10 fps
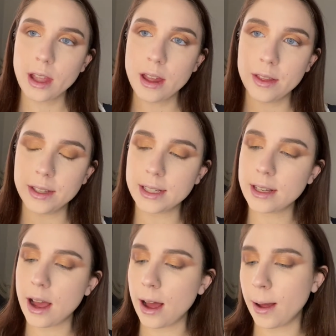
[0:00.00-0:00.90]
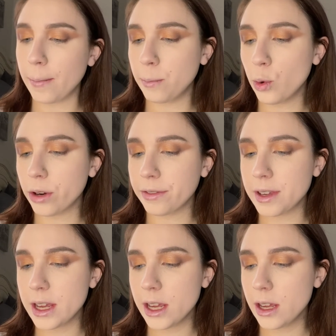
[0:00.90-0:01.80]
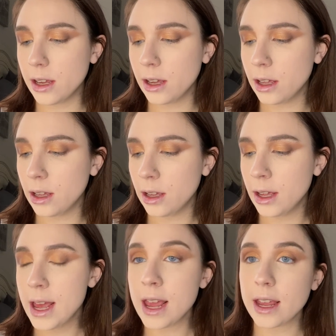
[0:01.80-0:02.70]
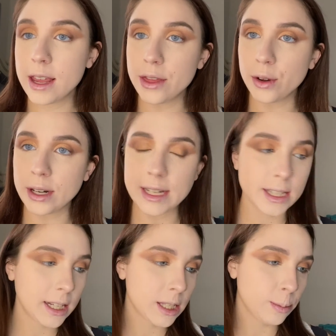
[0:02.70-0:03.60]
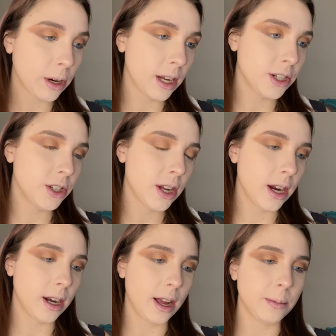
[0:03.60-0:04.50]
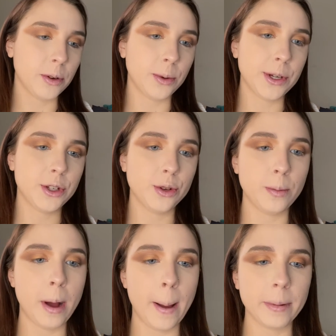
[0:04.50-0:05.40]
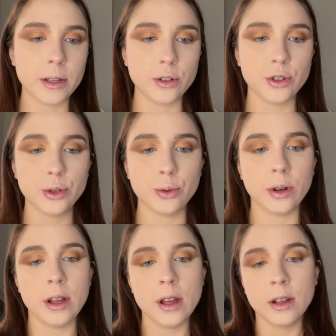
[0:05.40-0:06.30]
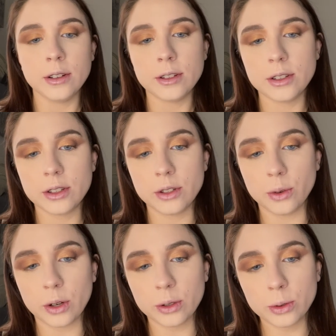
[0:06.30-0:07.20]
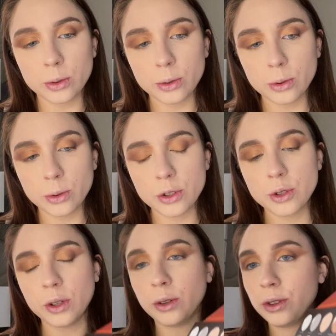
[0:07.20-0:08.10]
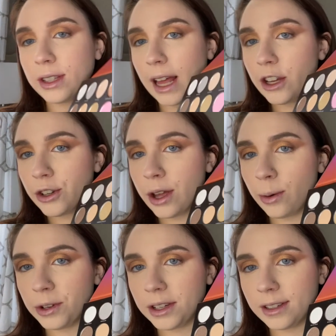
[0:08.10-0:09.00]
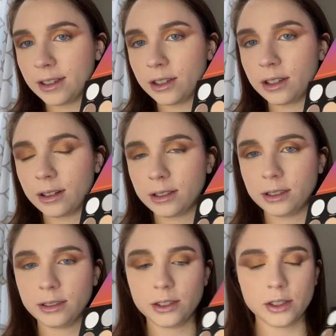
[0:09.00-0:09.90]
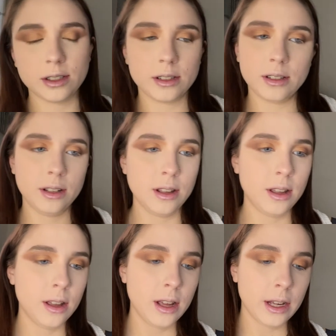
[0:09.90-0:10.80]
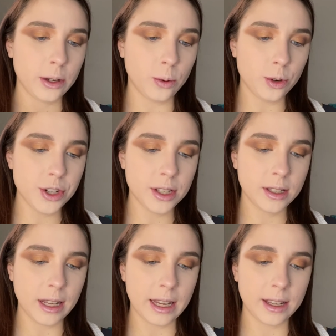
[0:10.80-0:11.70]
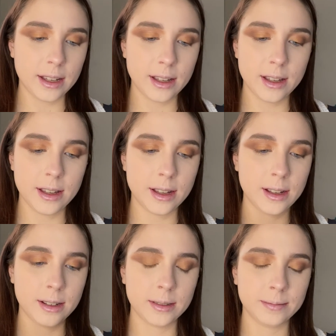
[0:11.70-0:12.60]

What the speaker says: this Morphe E36 brush and I'm going to pop into Snorkel Sesh, which is this just gorgeous, like, I